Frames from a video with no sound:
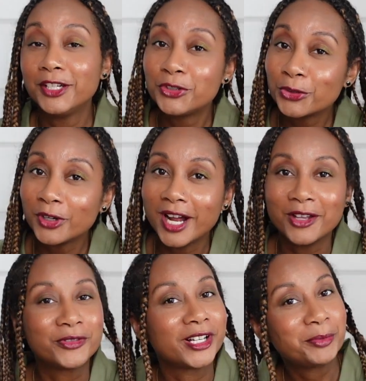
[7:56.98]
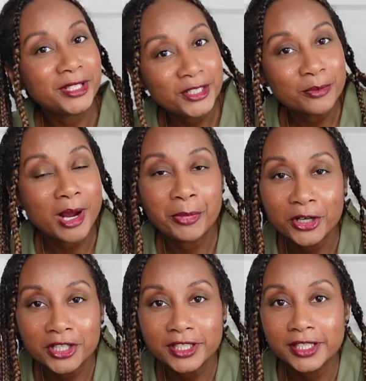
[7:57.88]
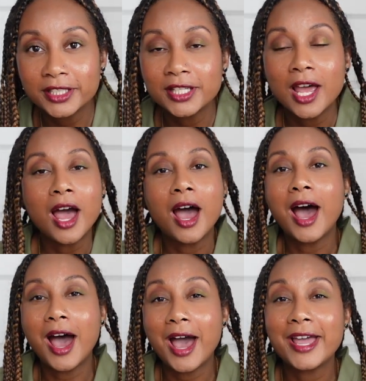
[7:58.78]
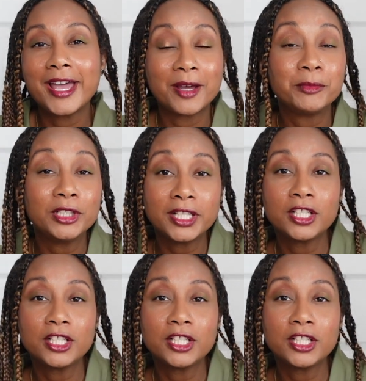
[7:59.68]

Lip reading: In short, I was very pleased with my purchase. I am looking